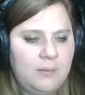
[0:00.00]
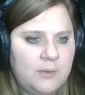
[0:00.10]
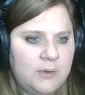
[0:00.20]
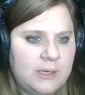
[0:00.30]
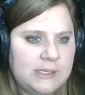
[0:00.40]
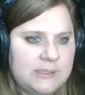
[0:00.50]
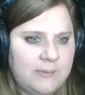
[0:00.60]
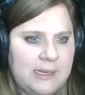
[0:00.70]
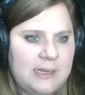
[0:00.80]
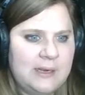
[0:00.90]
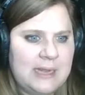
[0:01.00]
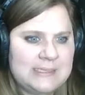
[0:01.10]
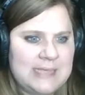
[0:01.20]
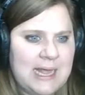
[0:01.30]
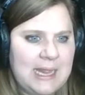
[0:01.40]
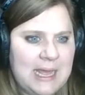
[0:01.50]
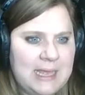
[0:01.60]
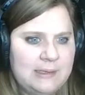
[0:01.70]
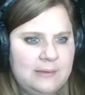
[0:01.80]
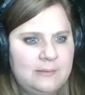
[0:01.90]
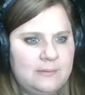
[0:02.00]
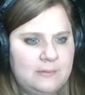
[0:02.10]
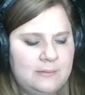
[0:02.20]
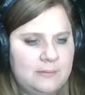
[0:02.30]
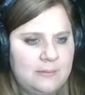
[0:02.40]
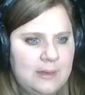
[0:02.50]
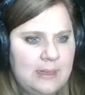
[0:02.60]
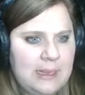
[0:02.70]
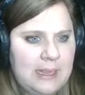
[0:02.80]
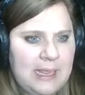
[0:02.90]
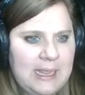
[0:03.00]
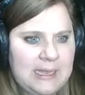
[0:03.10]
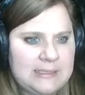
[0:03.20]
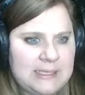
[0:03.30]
you're going to see right here it has ln, and